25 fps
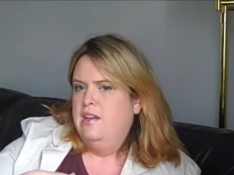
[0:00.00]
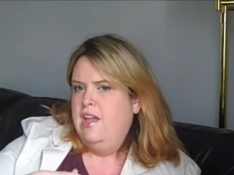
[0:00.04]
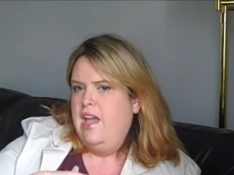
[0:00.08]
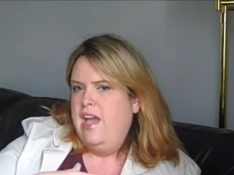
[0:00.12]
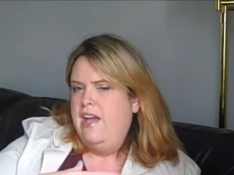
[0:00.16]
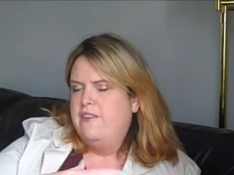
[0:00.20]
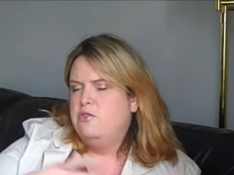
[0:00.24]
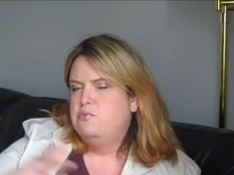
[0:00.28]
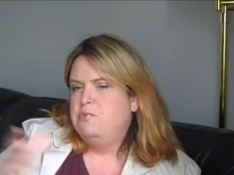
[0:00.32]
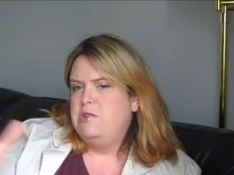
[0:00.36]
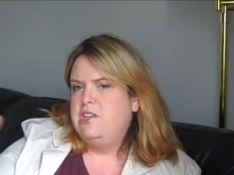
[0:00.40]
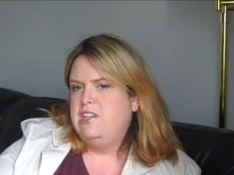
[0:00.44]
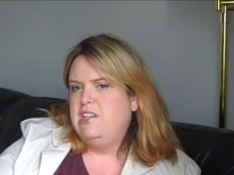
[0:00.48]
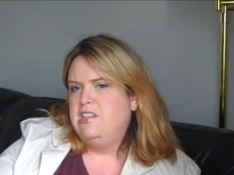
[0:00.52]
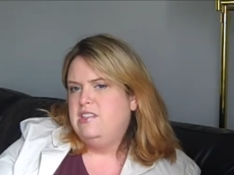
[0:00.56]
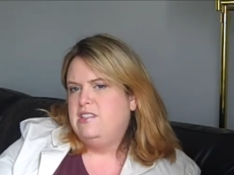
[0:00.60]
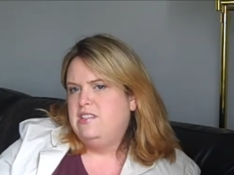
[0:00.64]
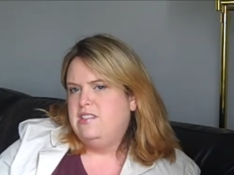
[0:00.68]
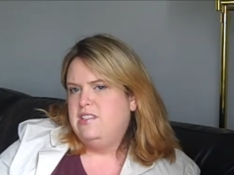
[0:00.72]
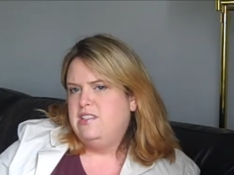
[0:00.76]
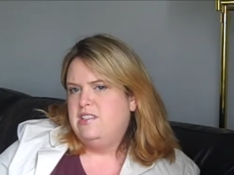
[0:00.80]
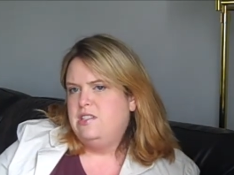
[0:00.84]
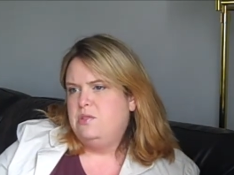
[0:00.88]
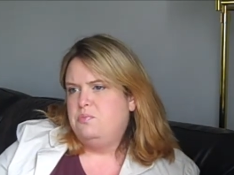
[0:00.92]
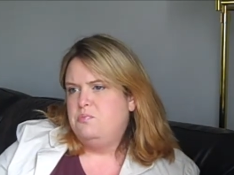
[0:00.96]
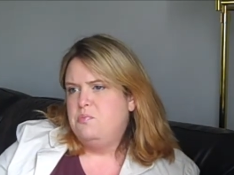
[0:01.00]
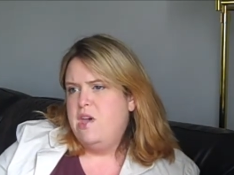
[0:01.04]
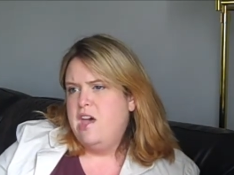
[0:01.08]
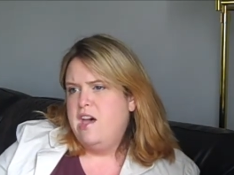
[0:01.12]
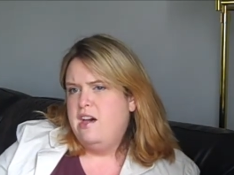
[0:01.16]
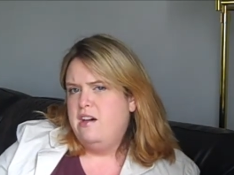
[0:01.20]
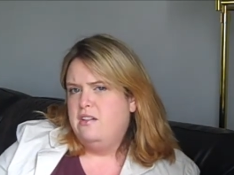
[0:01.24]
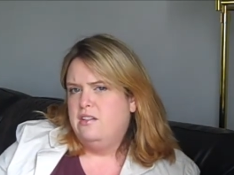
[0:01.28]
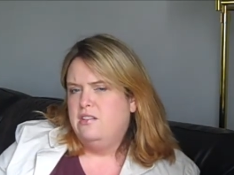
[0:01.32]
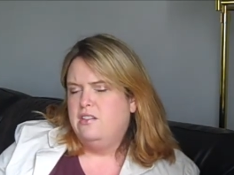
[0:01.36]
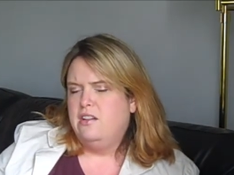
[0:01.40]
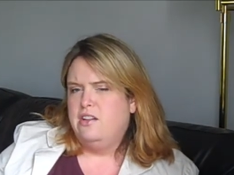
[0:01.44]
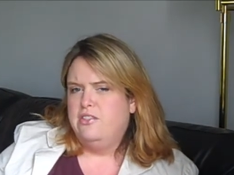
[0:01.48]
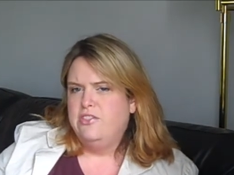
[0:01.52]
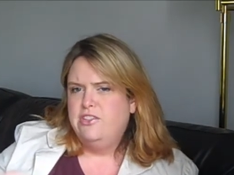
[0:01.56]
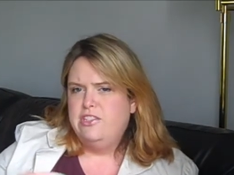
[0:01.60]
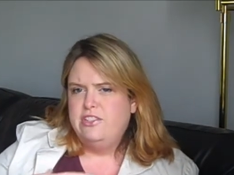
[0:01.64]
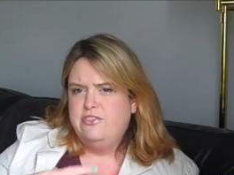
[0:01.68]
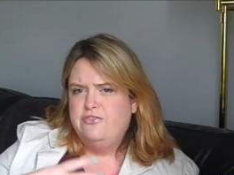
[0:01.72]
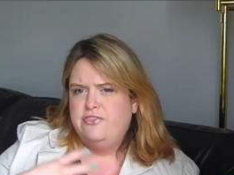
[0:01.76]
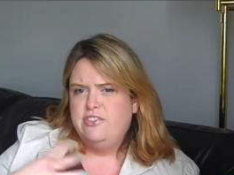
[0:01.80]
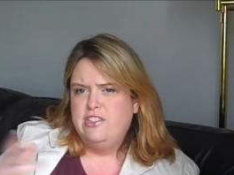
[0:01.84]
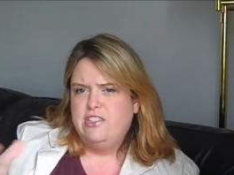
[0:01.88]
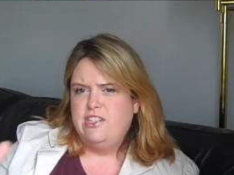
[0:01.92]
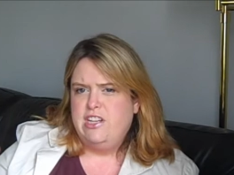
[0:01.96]
Everybody gets to smell all the
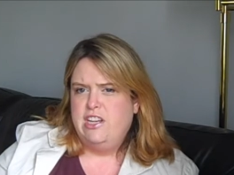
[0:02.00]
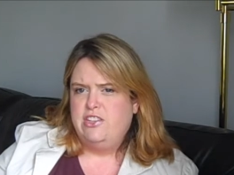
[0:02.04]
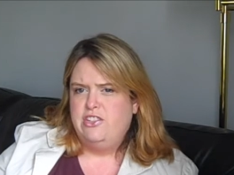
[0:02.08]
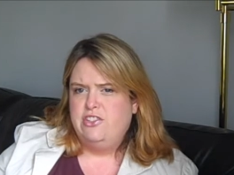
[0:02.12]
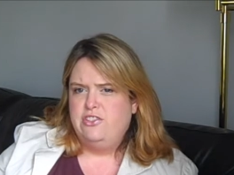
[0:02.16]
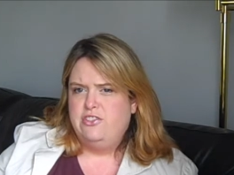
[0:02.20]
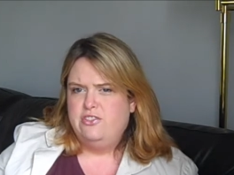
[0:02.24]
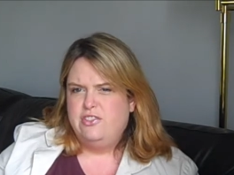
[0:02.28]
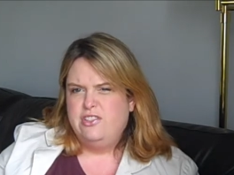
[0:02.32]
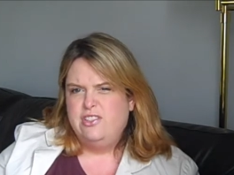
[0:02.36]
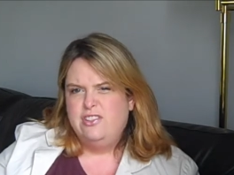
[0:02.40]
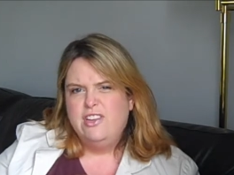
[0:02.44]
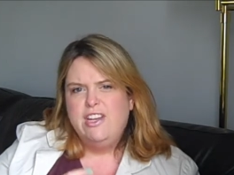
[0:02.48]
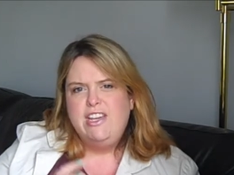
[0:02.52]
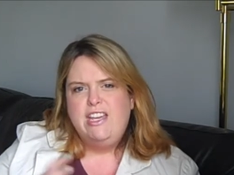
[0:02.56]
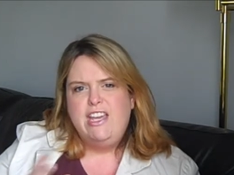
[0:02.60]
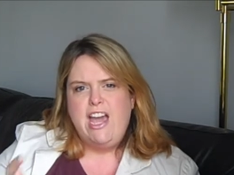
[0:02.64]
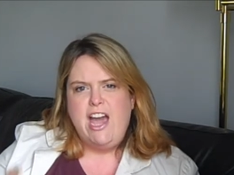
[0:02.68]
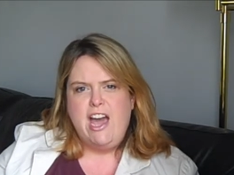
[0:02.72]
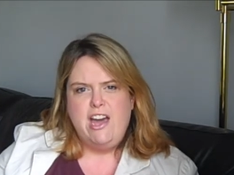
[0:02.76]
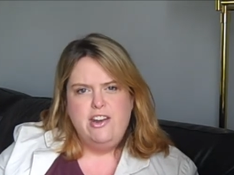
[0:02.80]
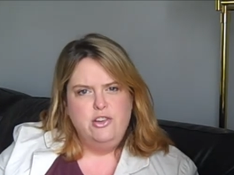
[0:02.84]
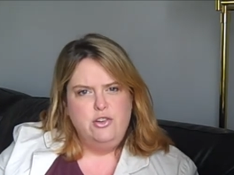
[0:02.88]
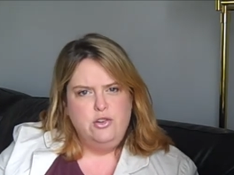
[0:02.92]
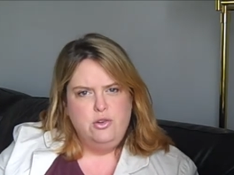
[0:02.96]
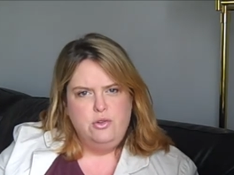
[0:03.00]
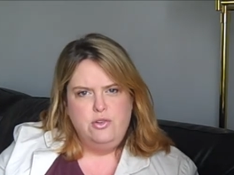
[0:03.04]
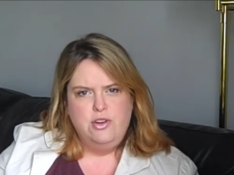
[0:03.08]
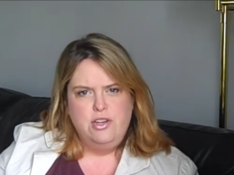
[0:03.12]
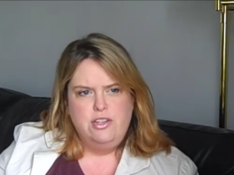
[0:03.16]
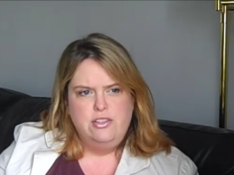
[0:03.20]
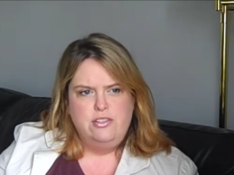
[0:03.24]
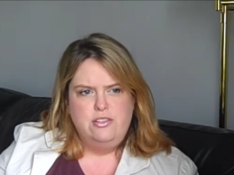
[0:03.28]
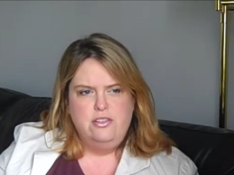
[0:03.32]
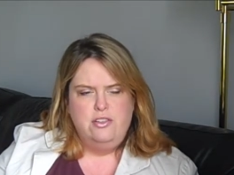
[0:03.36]
different testers. They're in categories.